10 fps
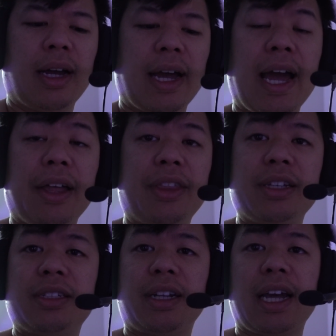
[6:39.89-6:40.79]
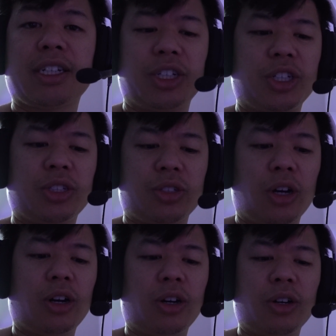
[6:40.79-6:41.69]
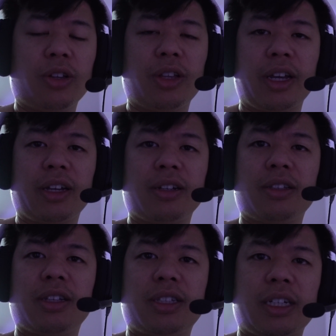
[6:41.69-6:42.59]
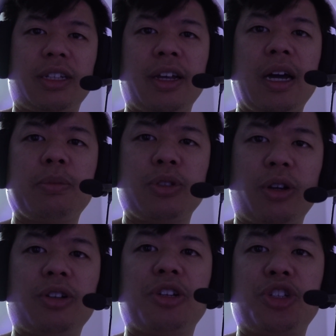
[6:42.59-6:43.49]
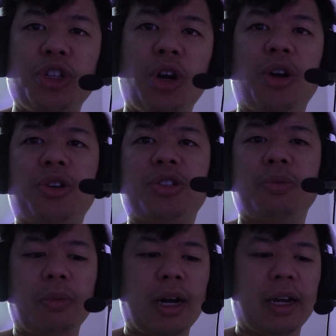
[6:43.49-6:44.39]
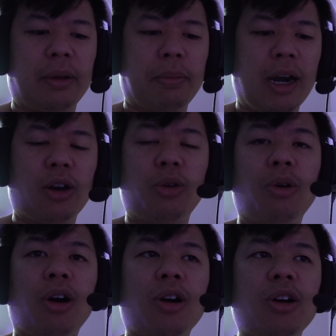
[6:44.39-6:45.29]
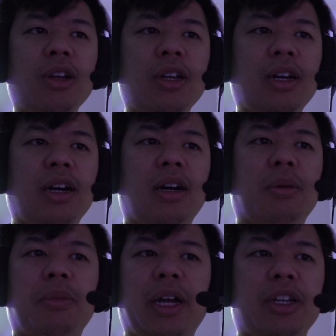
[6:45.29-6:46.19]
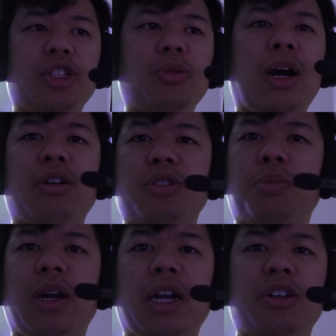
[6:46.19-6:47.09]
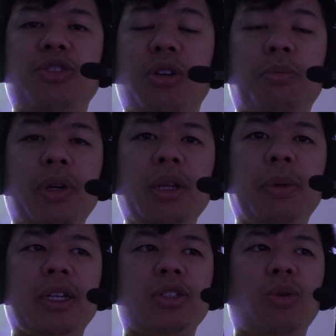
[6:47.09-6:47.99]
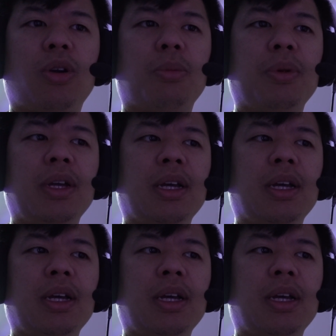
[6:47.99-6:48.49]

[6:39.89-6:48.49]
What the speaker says: I had this and actually saw like the Tesla app starting to charge my Powerwall like 2 hours prior to a pretty big storm.